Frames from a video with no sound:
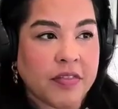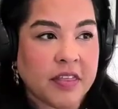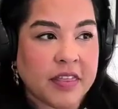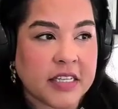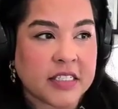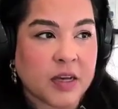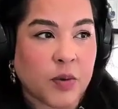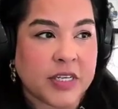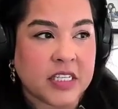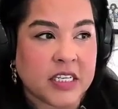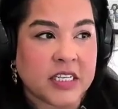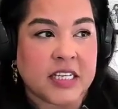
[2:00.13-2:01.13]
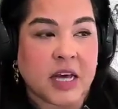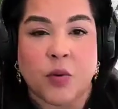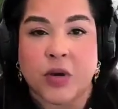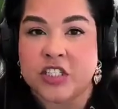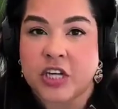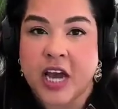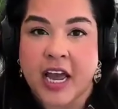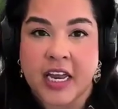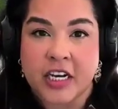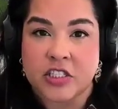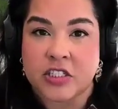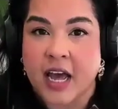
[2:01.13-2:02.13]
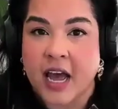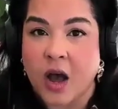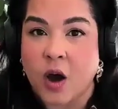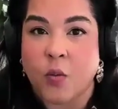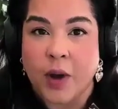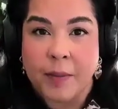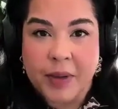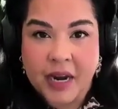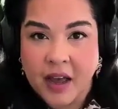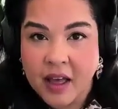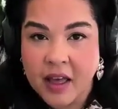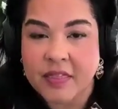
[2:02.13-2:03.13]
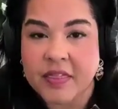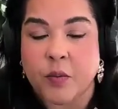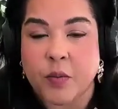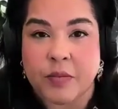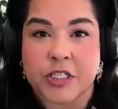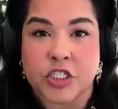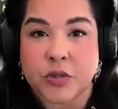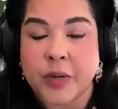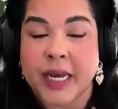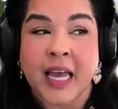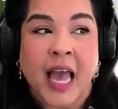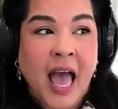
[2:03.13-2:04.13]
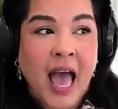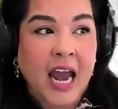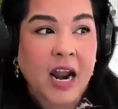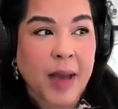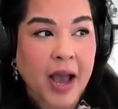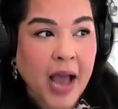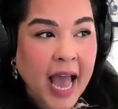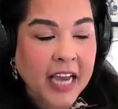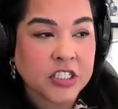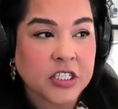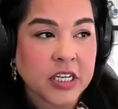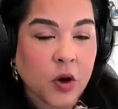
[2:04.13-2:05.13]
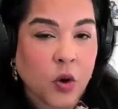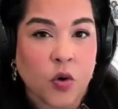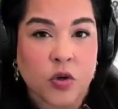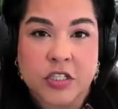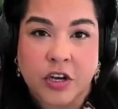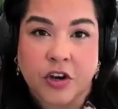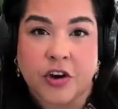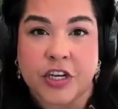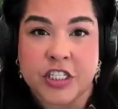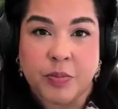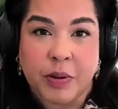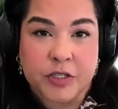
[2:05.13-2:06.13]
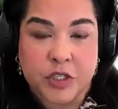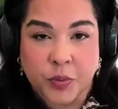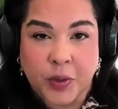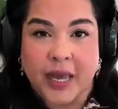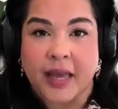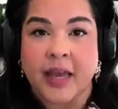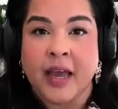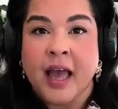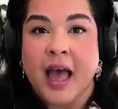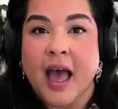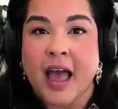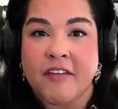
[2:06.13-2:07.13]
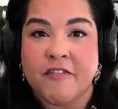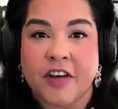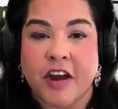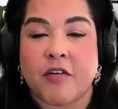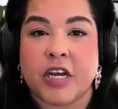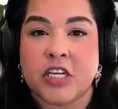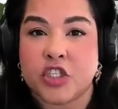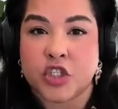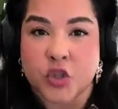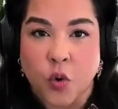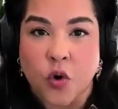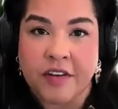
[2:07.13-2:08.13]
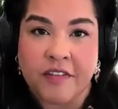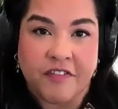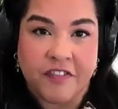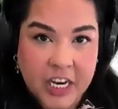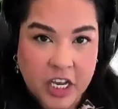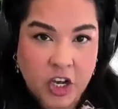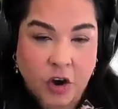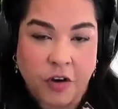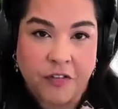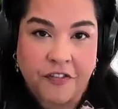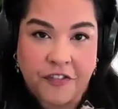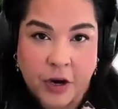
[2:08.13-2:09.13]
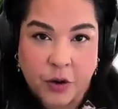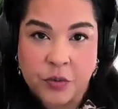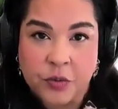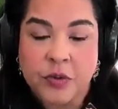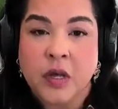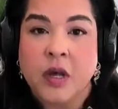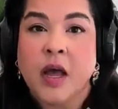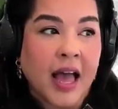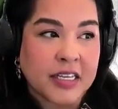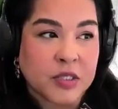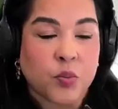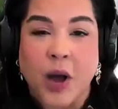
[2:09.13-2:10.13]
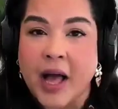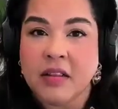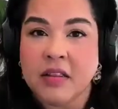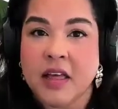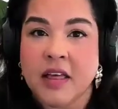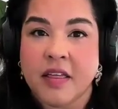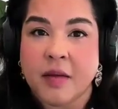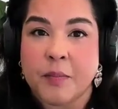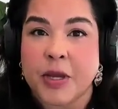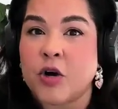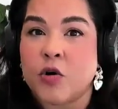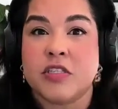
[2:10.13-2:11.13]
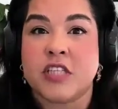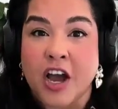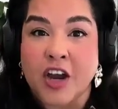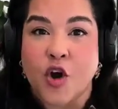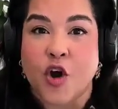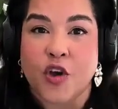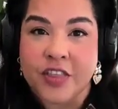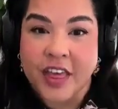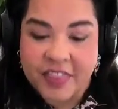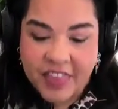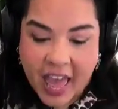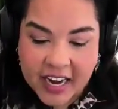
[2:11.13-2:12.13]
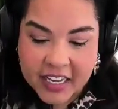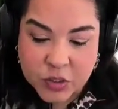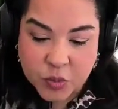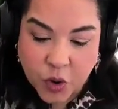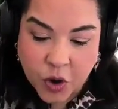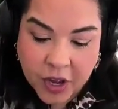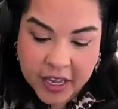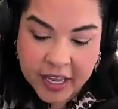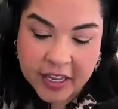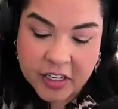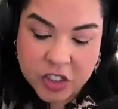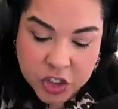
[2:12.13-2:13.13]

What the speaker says: of the things that we did is that we changed our webinar that we were doing. And I'm actually also going to be doing a very short video funnel as well, because I know that that is working